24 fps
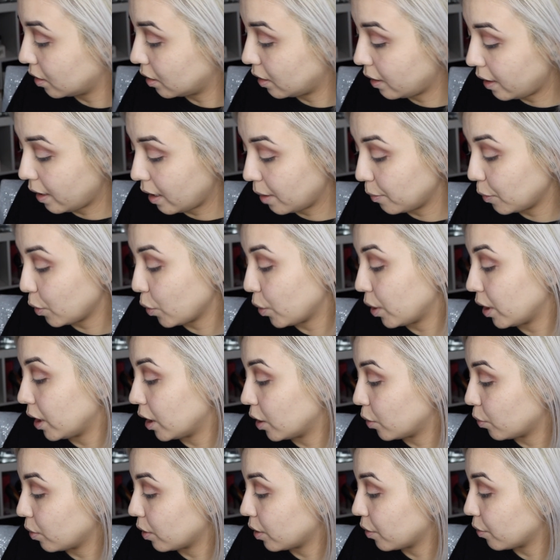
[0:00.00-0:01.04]
And then I'm going
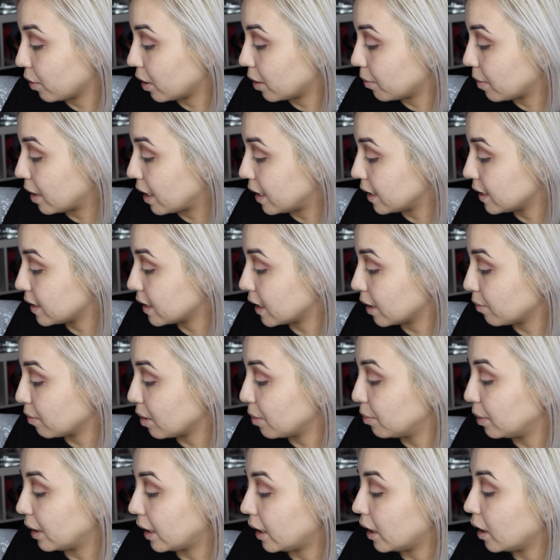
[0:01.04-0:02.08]
in with one of my
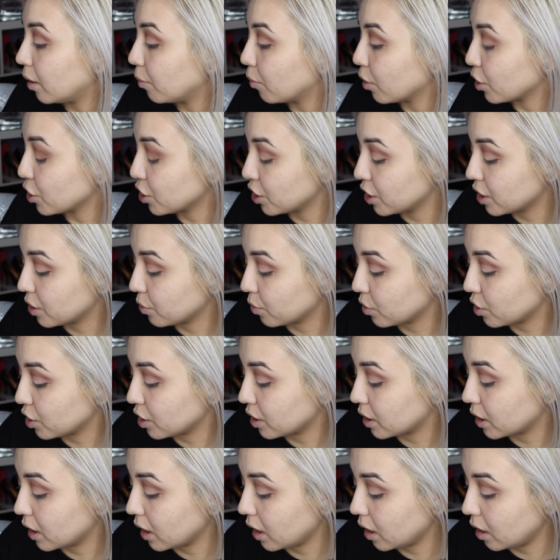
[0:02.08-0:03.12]
Sigma blending brushes, which
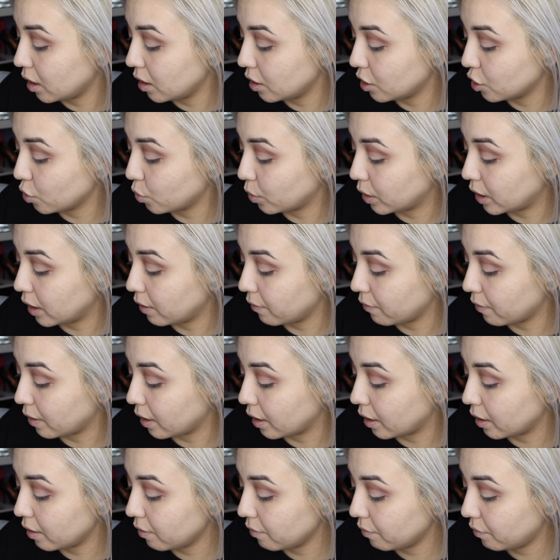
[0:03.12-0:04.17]
is the
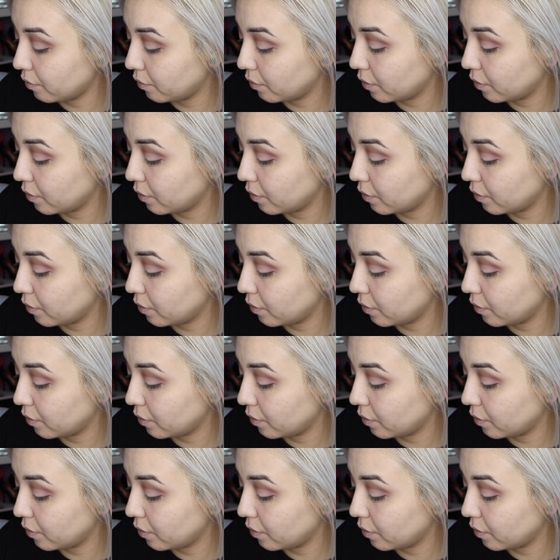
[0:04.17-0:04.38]
E25.